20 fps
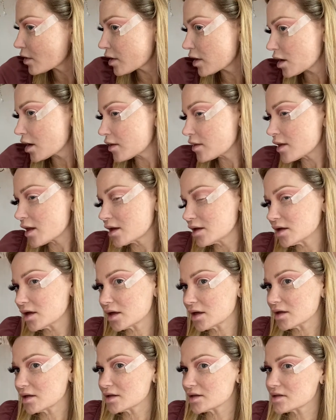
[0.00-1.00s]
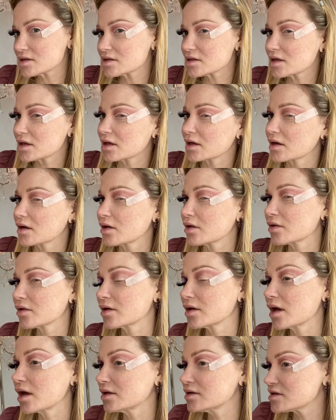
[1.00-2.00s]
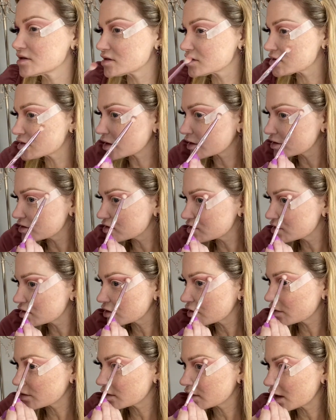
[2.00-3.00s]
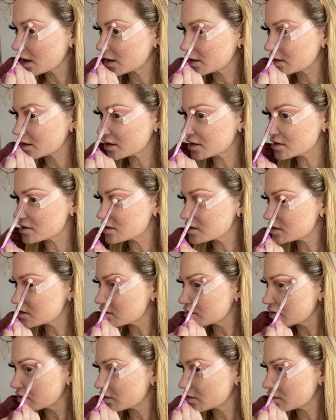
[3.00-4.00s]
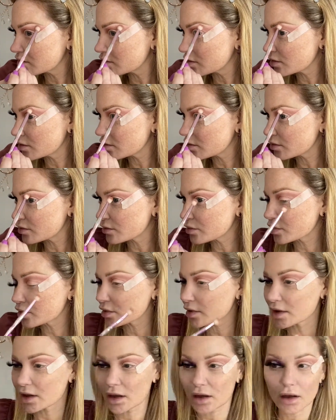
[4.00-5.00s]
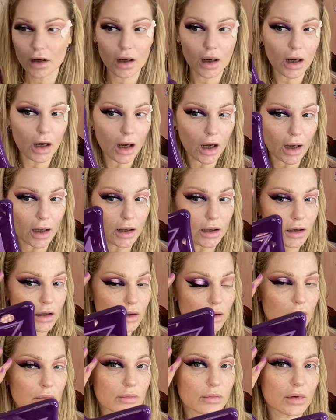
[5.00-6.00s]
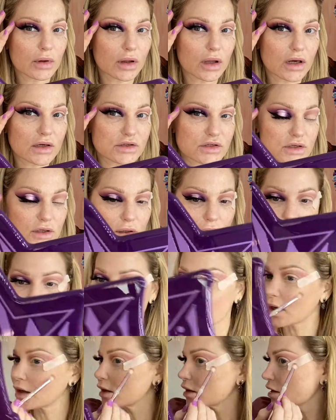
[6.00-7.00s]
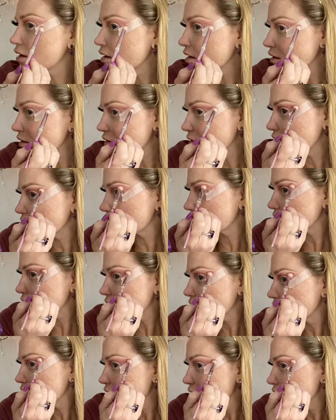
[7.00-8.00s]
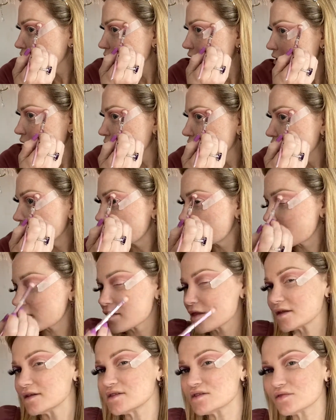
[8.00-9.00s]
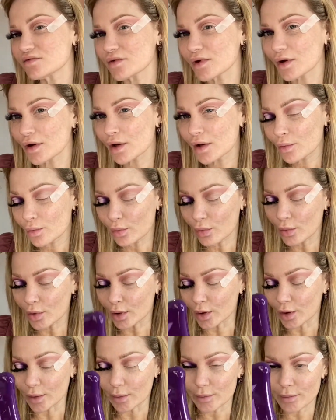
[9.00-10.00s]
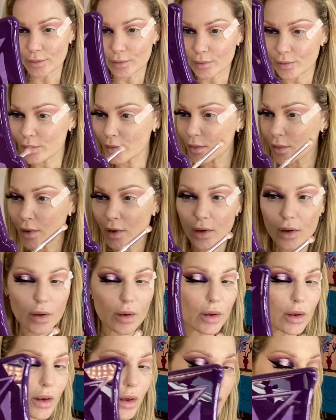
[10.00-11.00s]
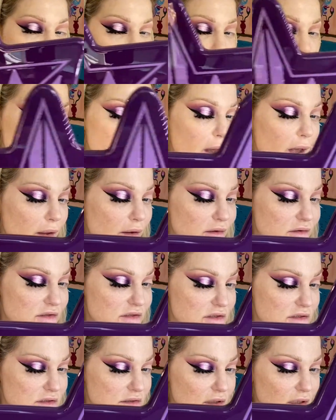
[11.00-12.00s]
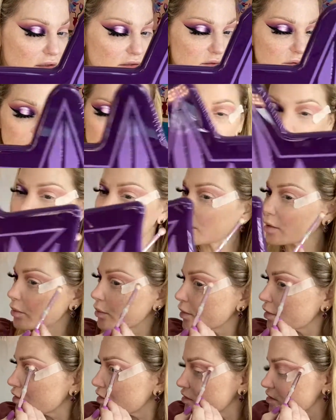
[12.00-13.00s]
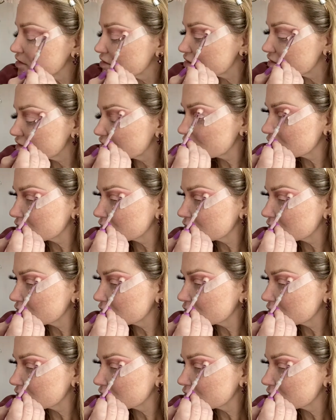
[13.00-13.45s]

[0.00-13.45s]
And then it's it cre it starts to create this pretty high blushy gradient that's very warm and balances nice with the purples.